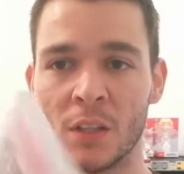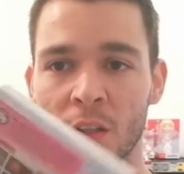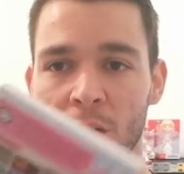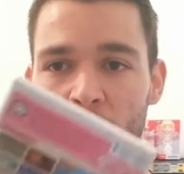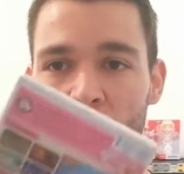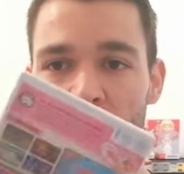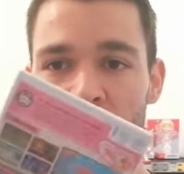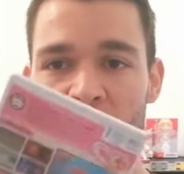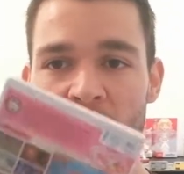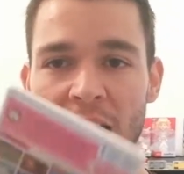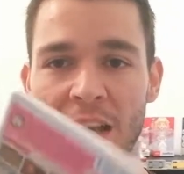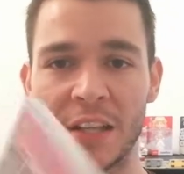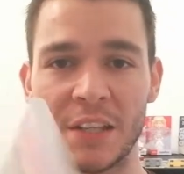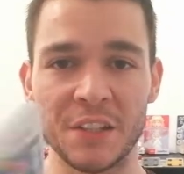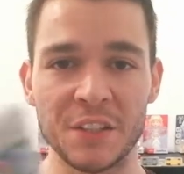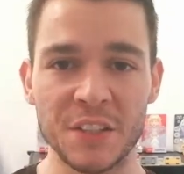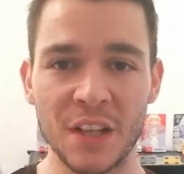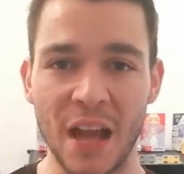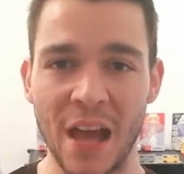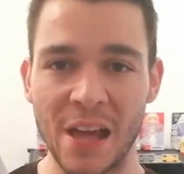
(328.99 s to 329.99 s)
No
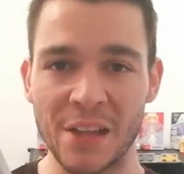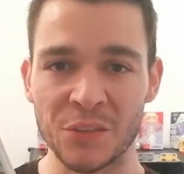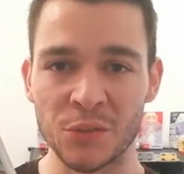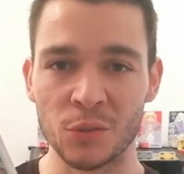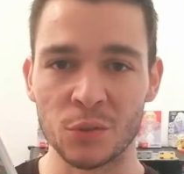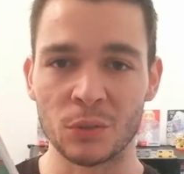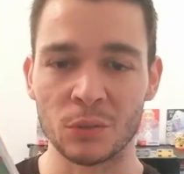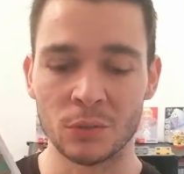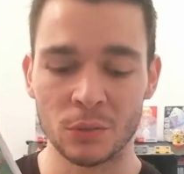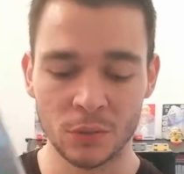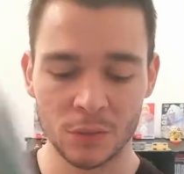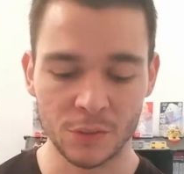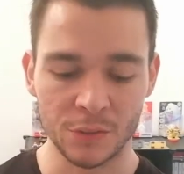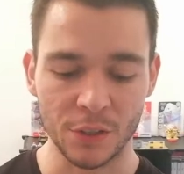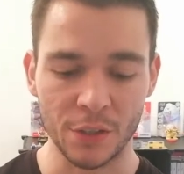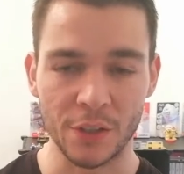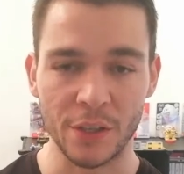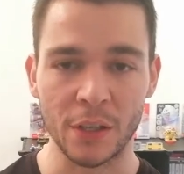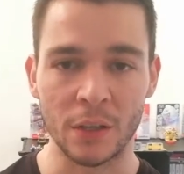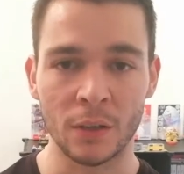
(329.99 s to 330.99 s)
challenge at all.
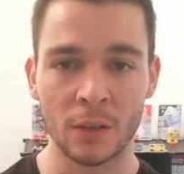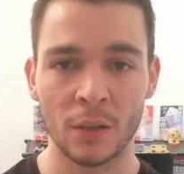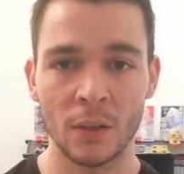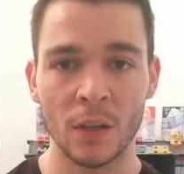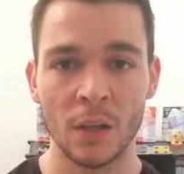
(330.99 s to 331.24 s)
So yeah.